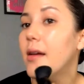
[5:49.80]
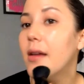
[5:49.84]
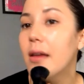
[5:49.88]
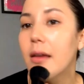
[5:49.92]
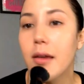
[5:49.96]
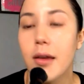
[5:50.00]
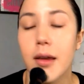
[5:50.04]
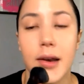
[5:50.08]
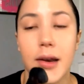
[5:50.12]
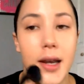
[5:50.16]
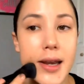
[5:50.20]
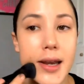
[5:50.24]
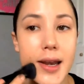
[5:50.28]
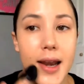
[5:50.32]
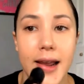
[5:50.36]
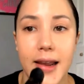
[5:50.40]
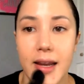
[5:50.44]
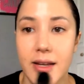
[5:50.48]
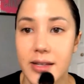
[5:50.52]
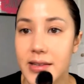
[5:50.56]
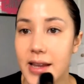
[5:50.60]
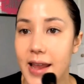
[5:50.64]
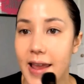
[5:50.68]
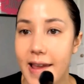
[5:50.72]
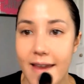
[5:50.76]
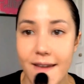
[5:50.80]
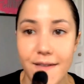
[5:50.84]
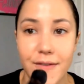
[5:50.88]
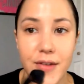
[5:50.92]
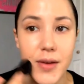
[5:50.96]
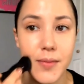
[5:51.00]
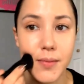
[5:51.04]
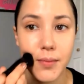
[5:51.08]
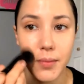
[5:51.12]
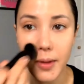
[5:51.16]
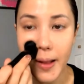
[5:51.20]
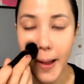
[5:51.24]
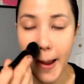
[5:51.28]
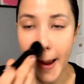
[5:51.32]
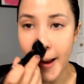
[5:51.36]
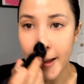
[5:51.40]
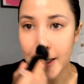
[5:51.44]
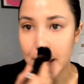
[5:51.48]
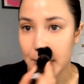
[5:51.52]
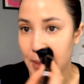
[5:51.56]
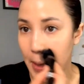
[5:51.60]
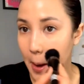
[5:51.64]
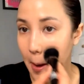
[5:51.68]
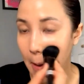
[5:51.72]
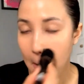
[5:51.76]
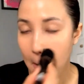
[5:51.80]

You get a nice even blend.